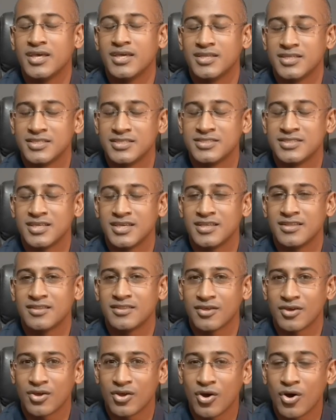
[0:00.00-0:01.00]
It is
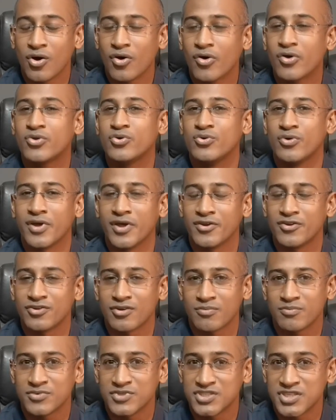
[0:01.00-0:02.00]
in the God who can
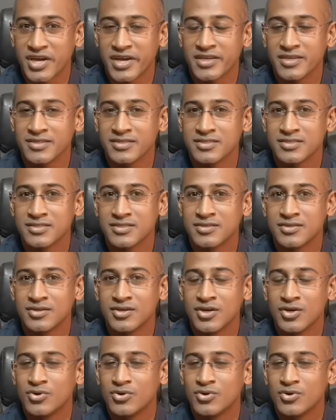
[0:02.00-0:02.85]
drop giants,